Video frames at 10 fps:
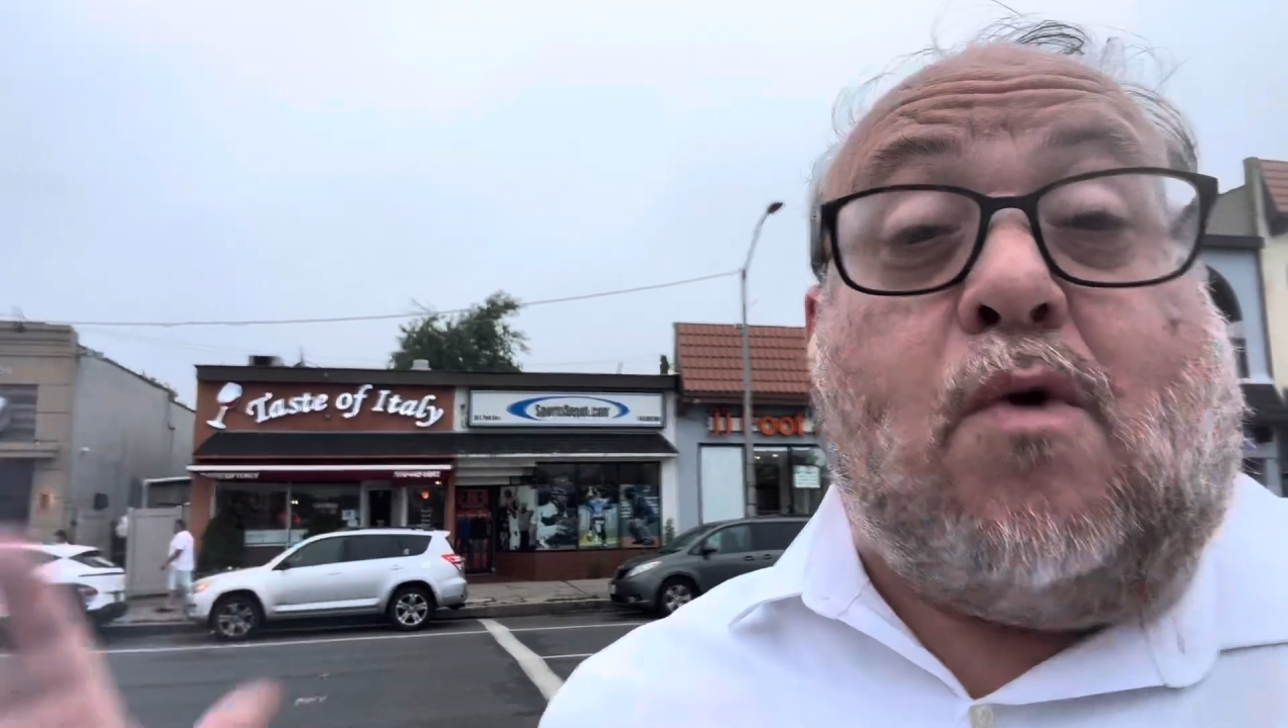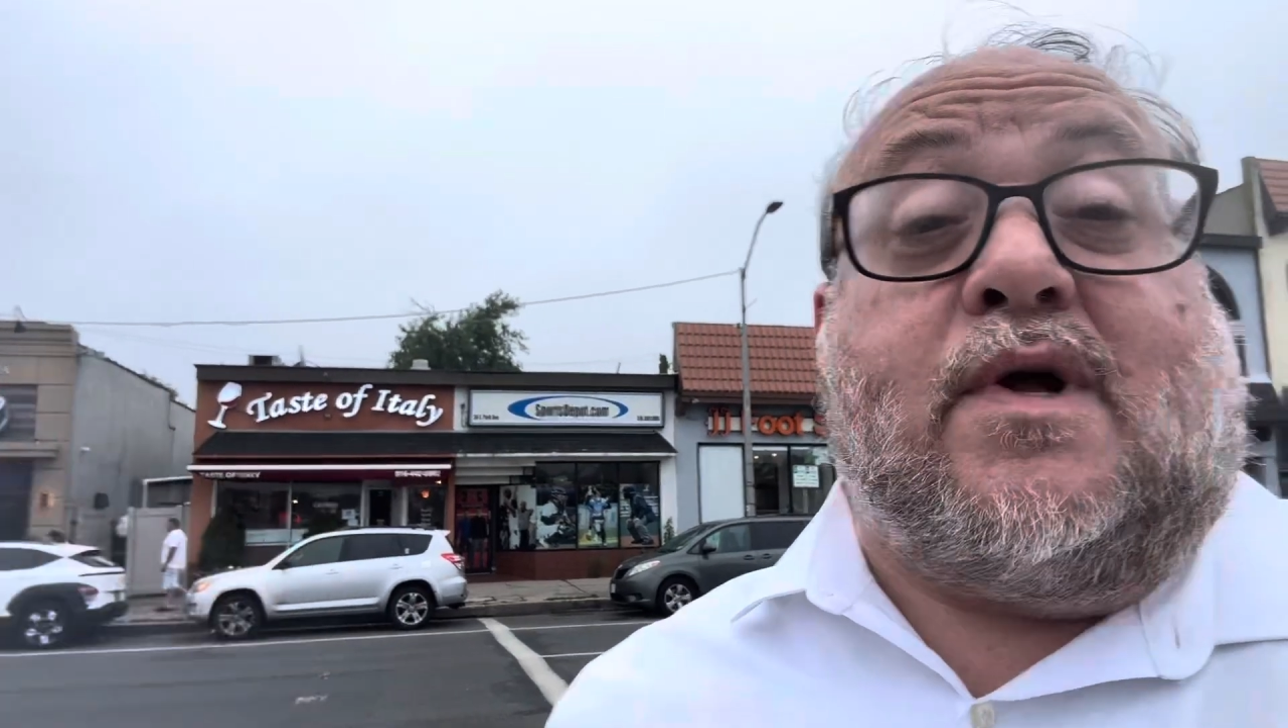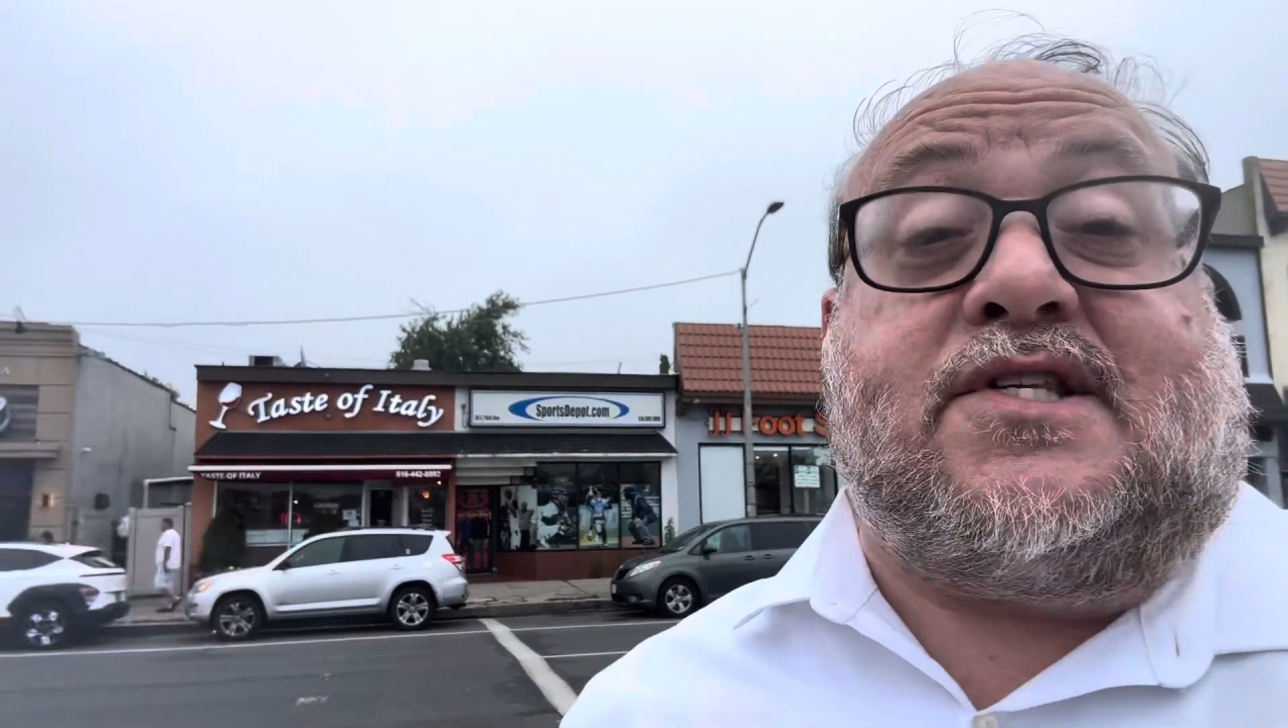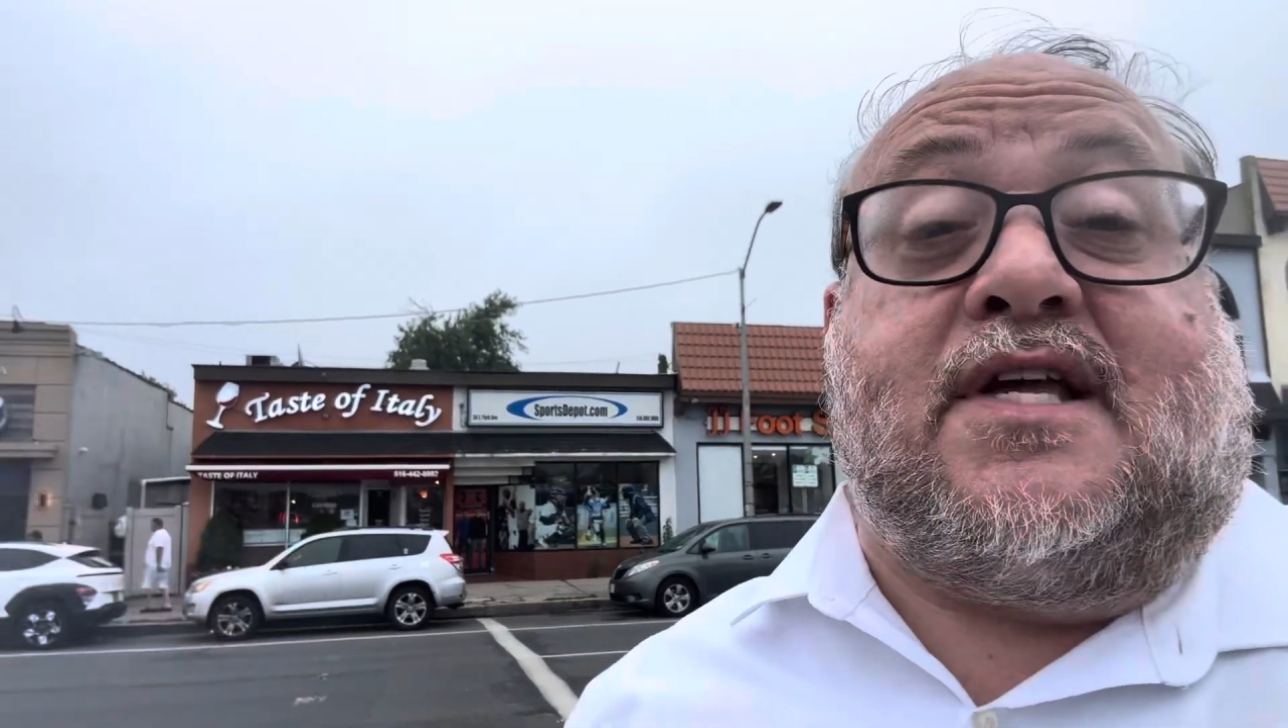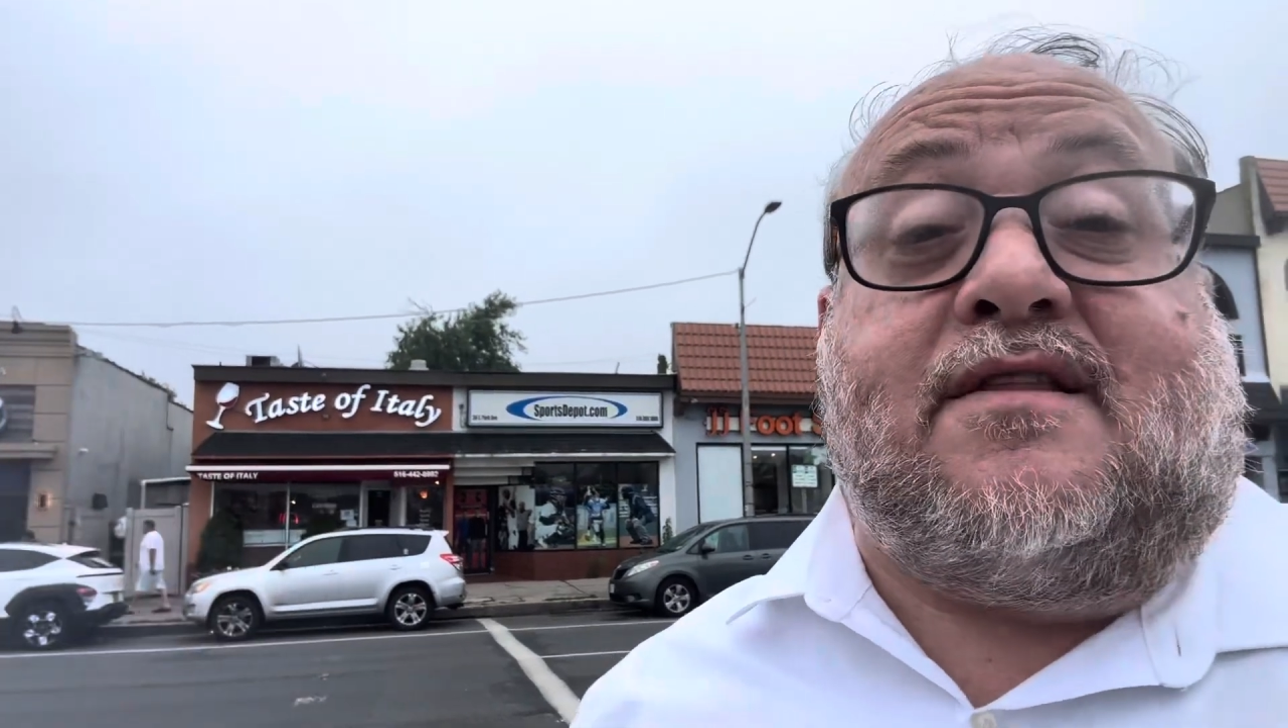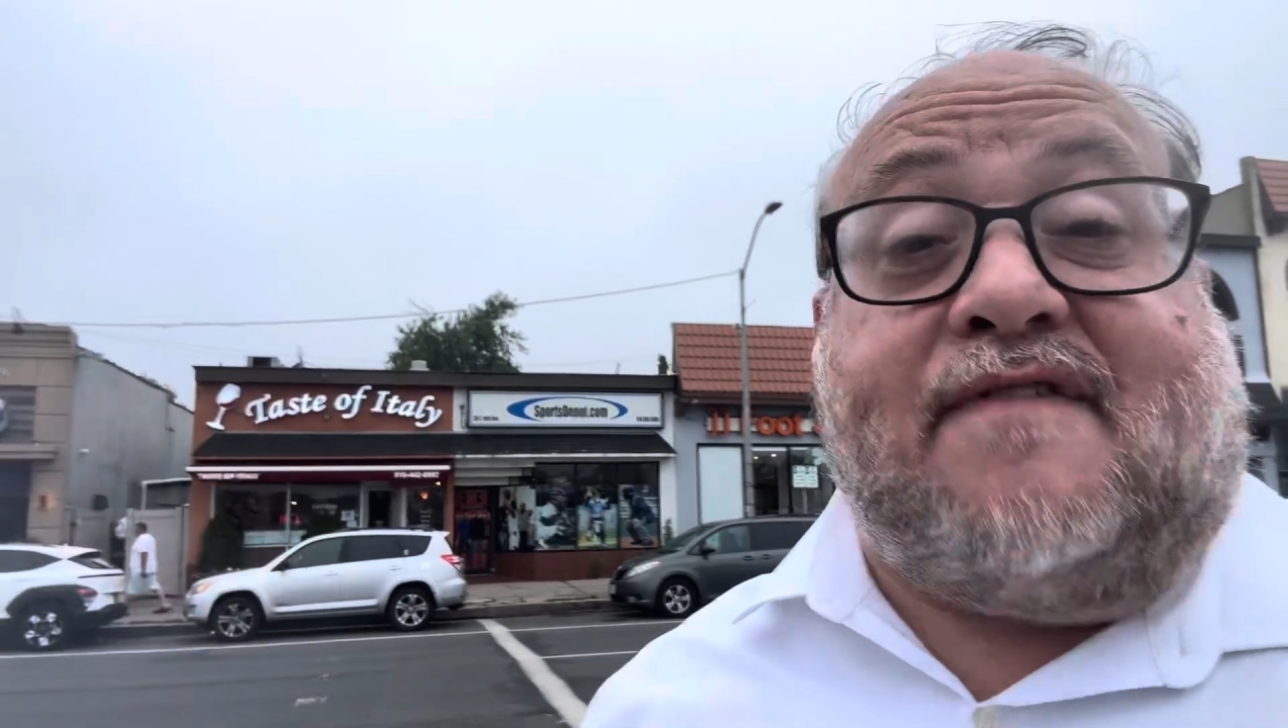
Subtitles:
what's in the